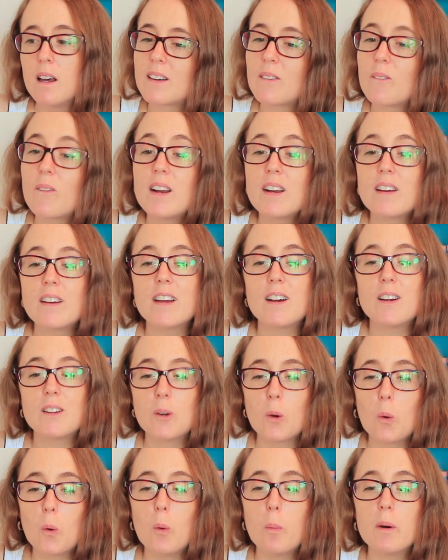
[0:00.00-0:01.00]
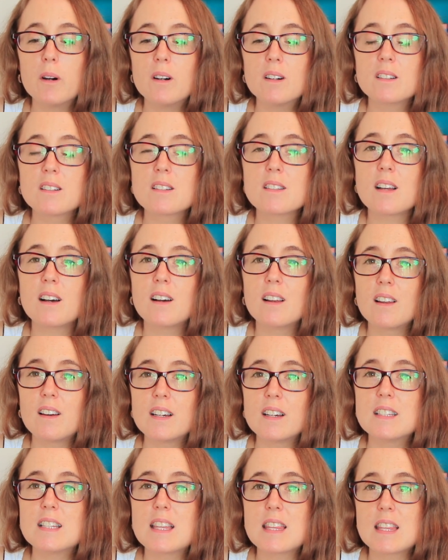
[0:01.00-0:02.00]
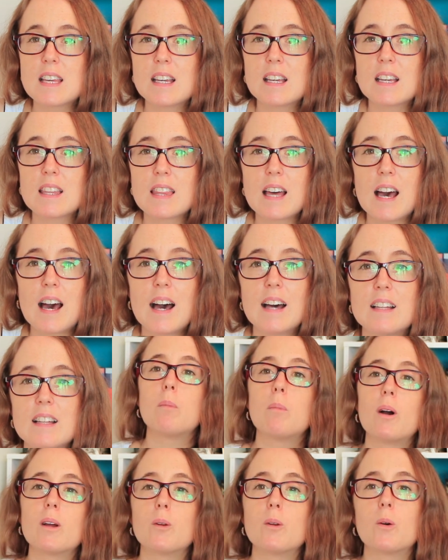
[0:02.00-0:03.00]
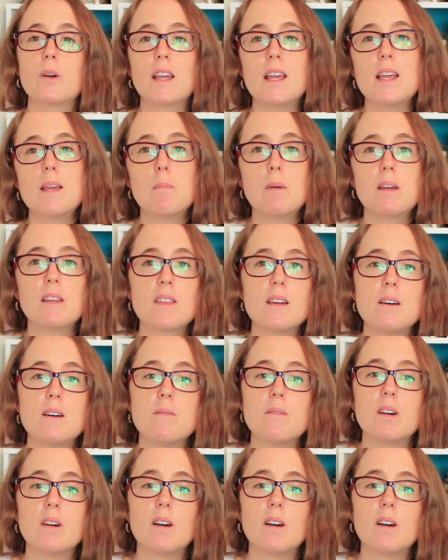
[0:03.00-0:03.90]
When I unhaul books, I like to think that by not keeping them,